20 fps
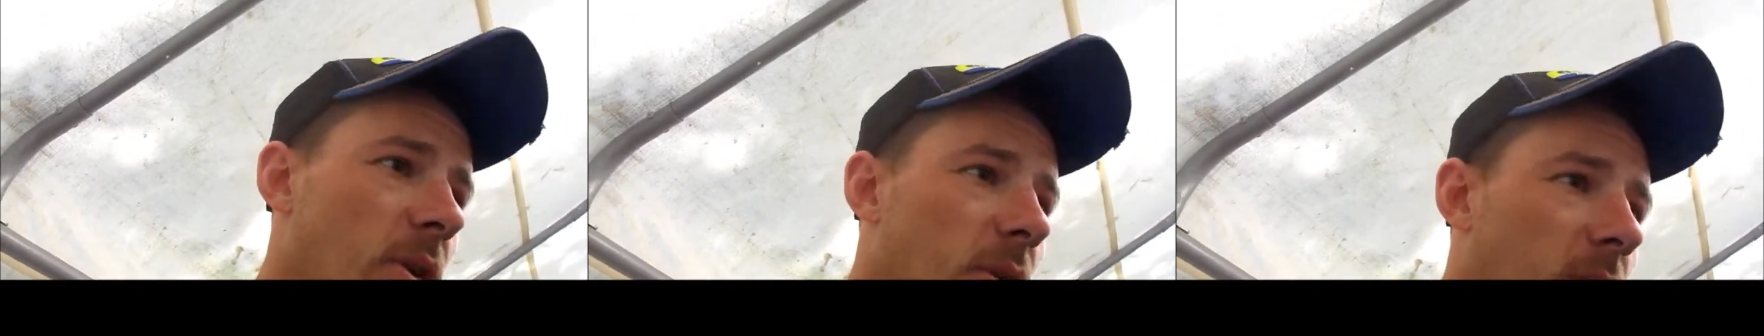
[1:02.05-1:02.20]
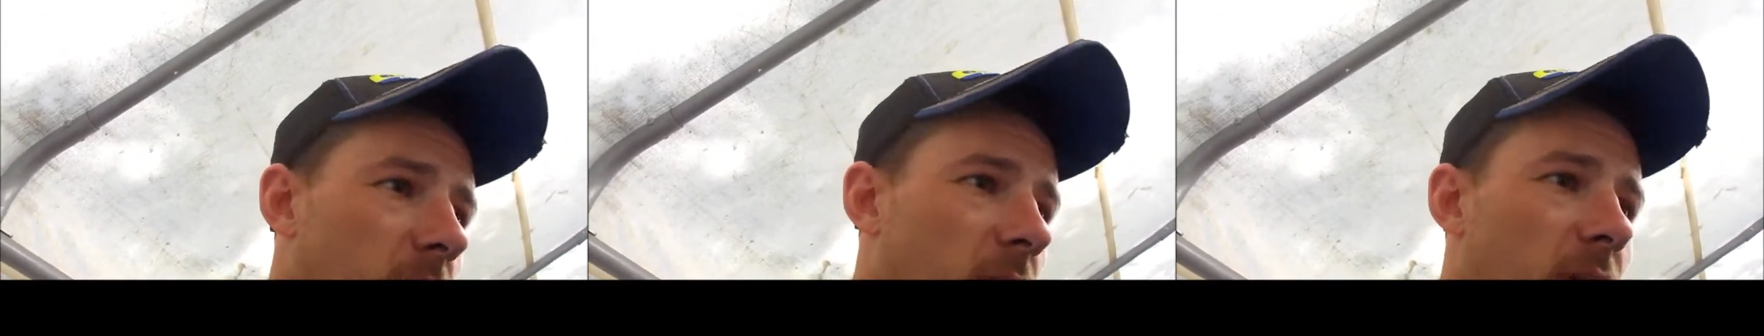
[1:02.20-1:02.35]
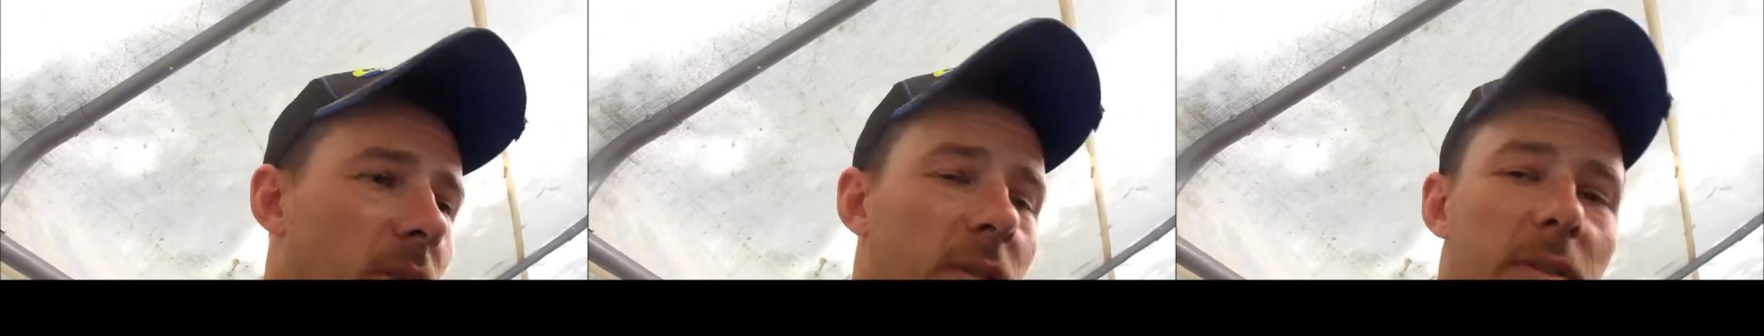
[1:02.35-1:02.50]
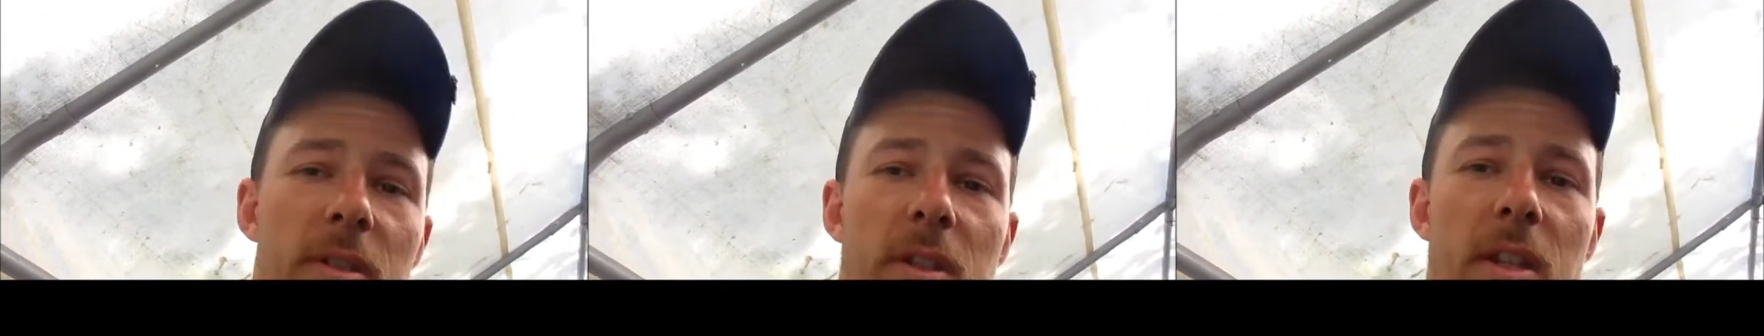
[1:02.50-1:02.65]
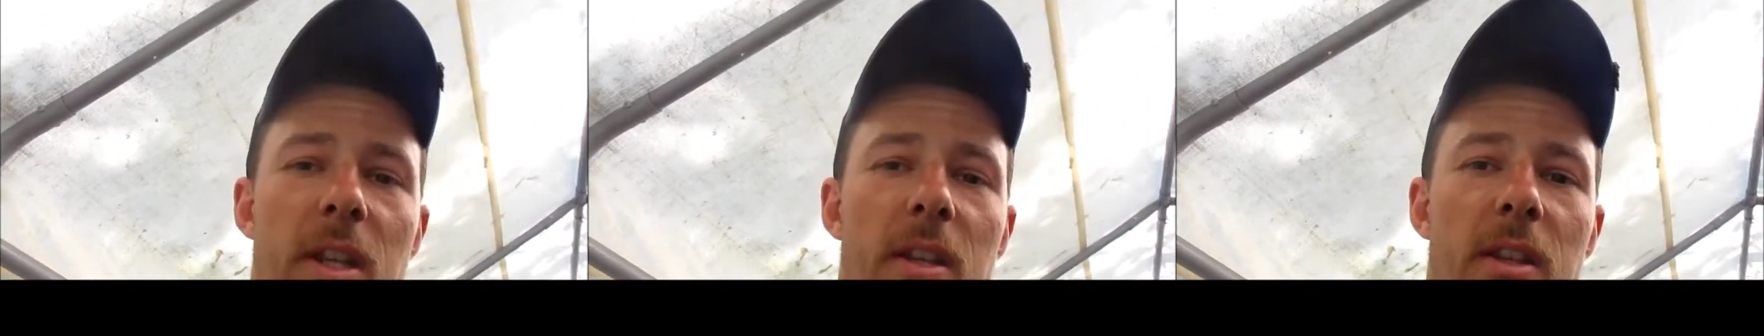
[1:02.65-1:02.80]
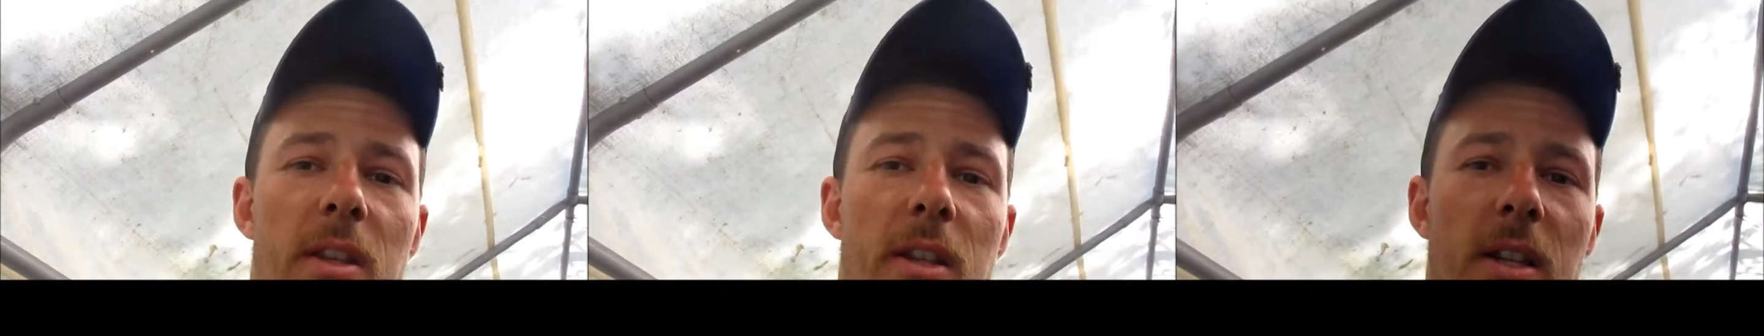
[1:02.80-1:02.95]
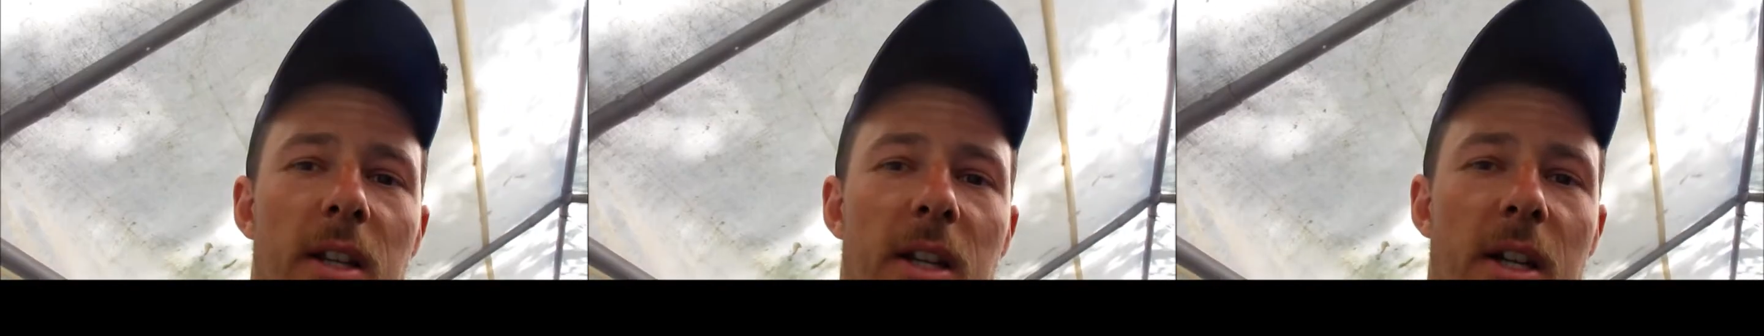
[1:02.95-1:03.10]
oil than
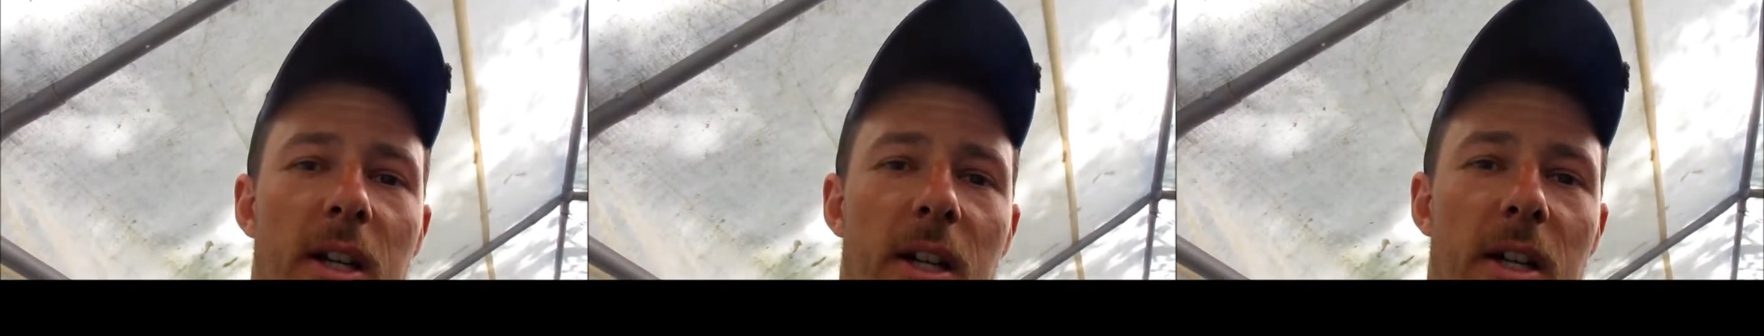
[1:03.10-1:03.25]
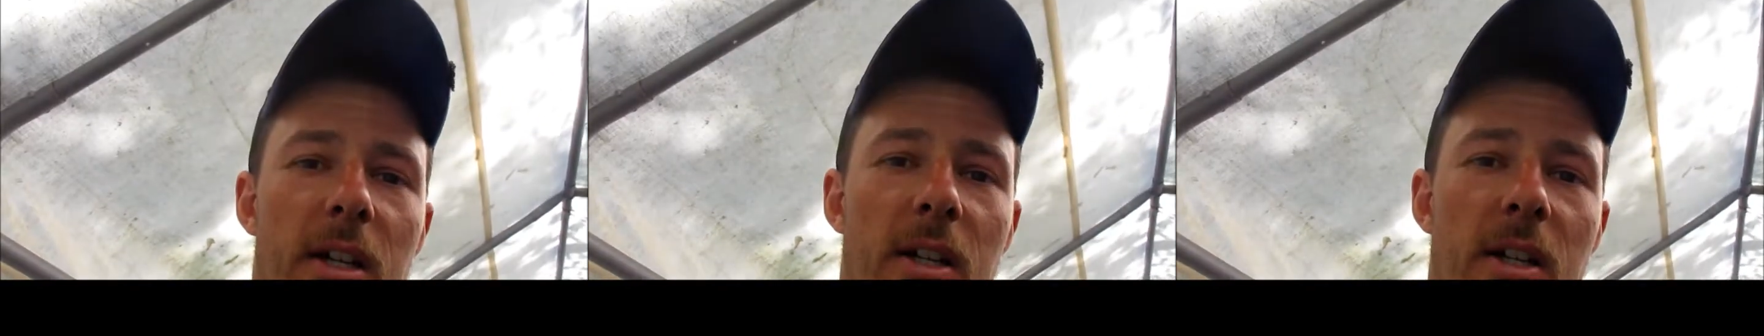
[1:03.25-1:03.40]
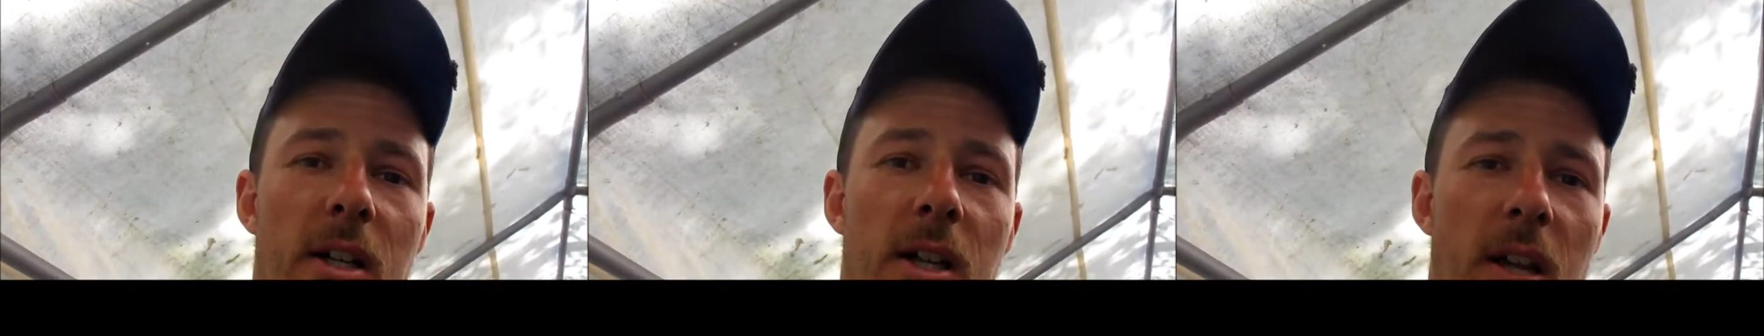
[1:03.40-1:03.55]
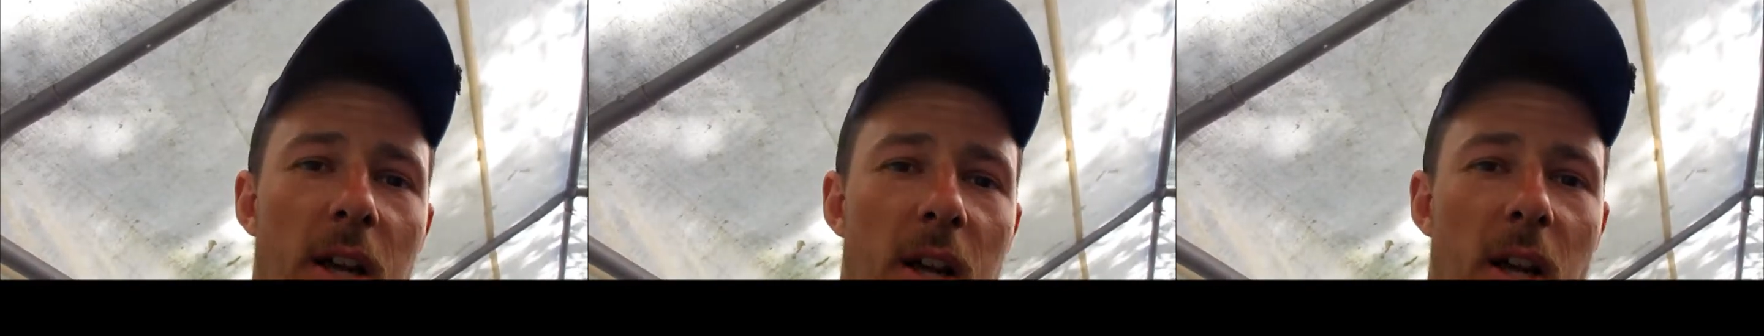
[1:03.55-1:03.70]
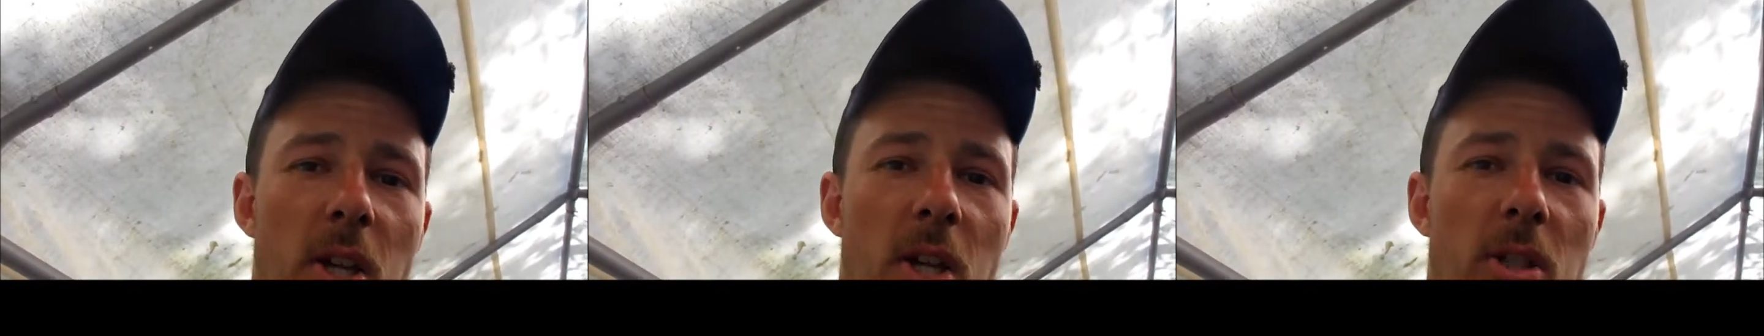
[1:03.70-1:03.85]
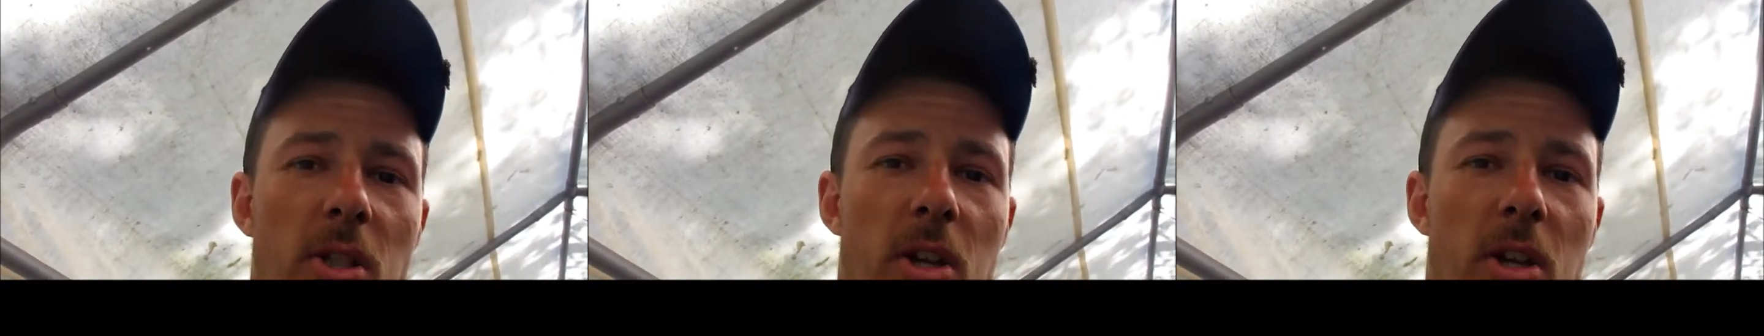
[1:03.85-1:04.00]
the just a